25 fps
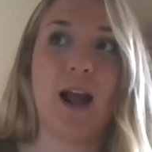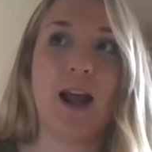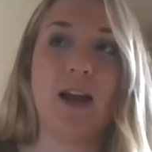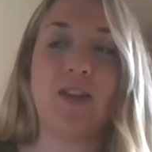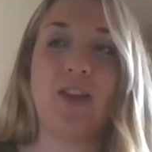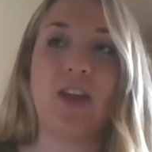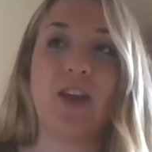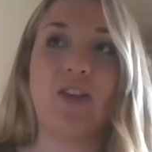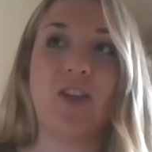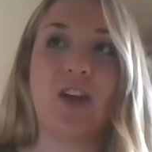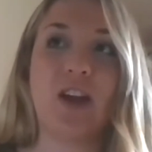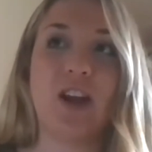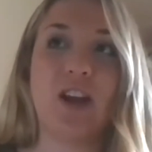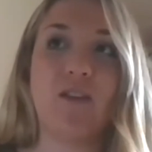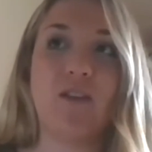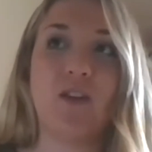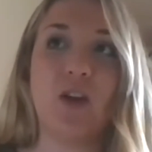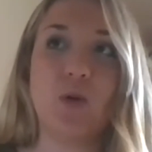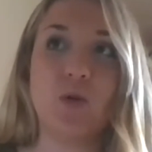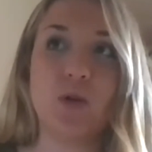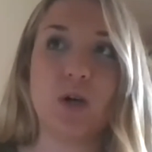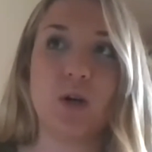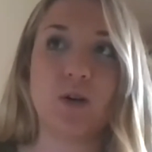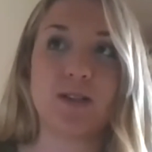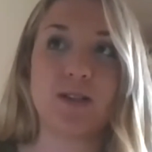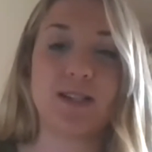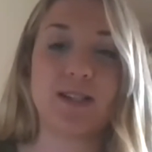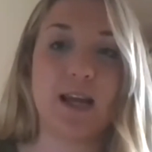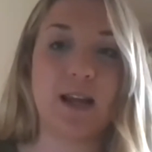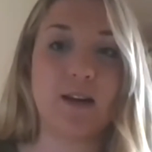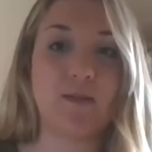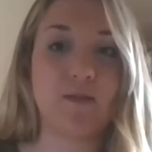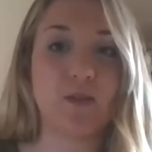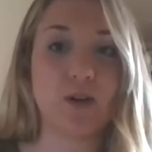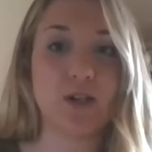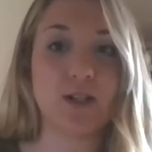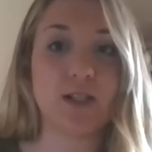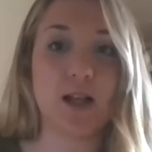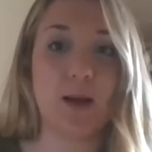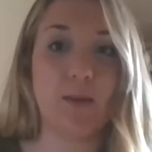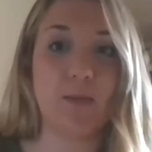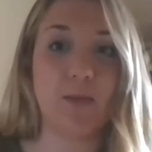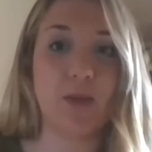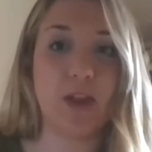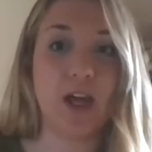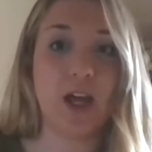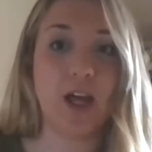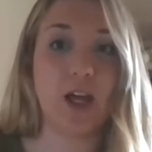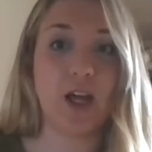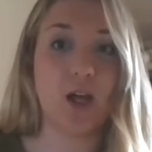I think that if you don't stand for
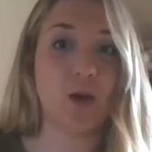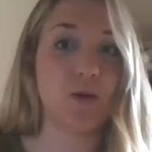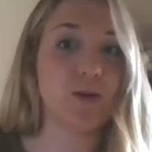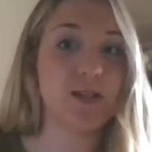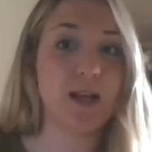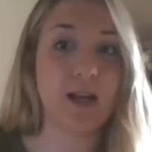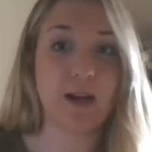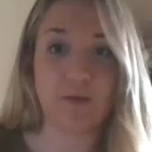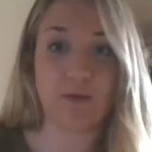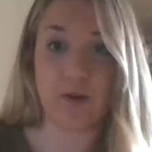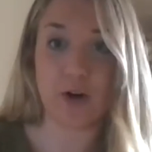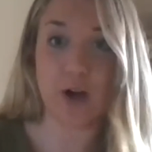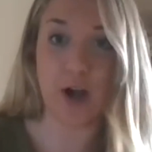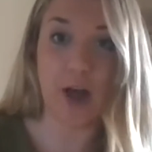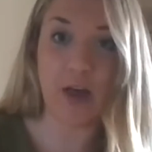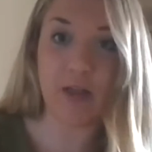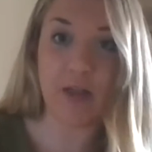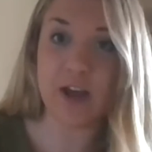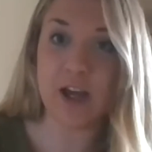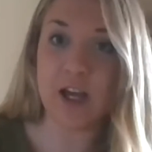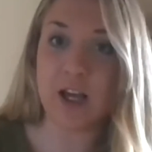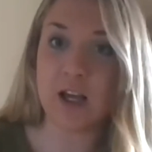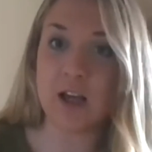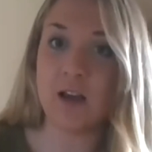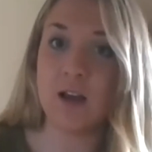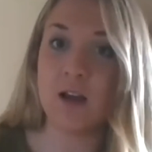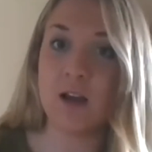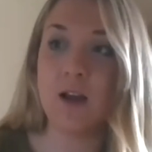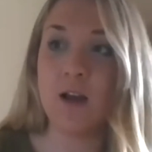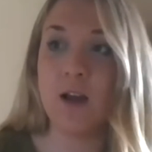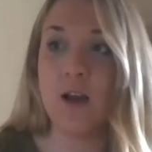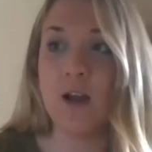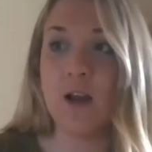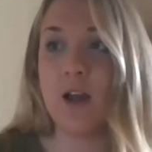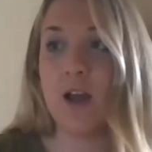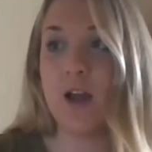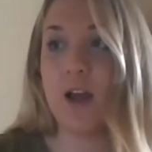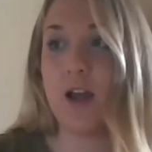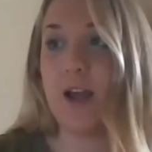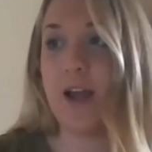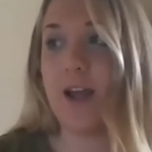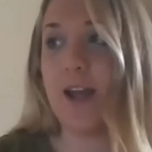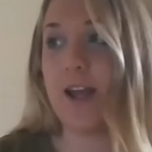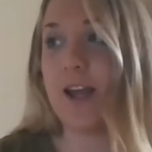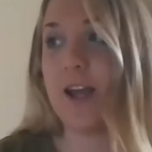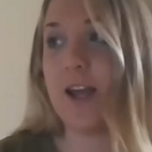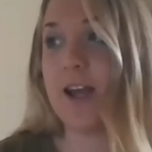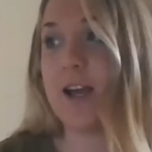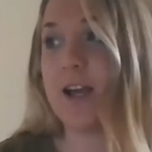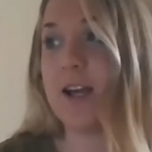something, you stand for nothing.
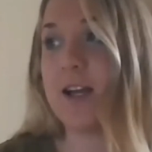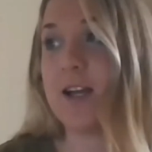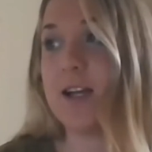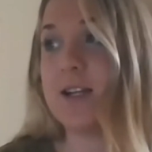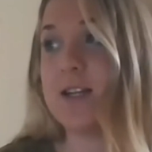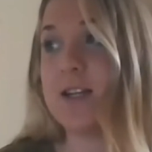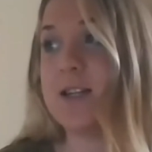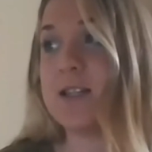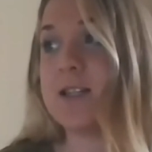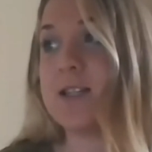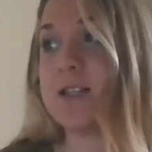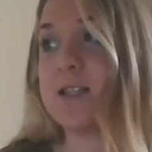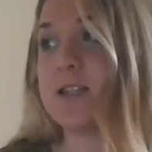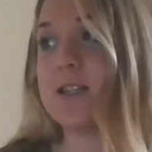And